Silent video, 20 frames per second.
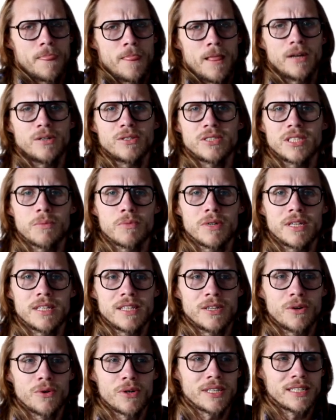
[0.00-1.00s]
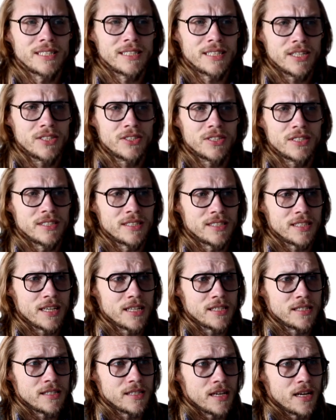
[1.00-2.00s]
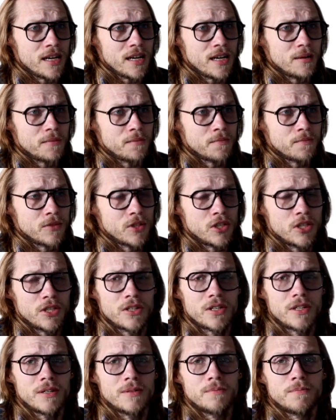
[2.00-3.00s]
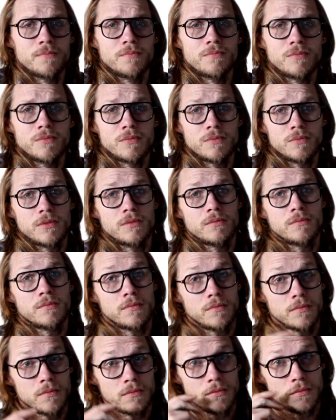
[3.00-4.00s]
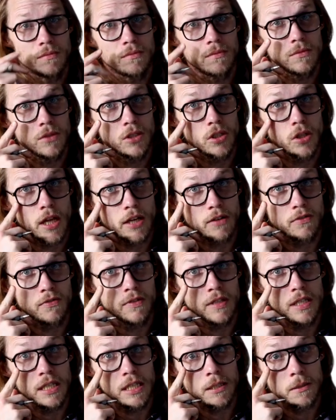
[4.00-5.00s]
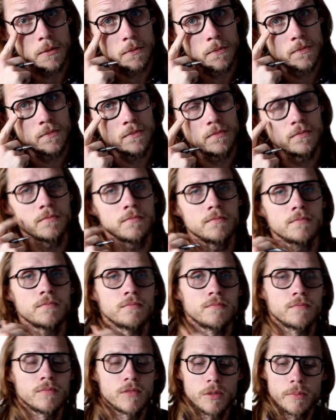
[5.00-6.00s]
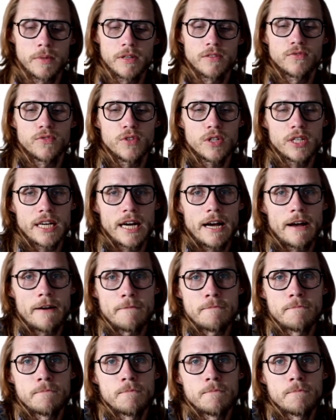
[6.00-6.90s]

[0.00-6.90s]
I heard someone in the organization says, you like feet. You're a big foot guy.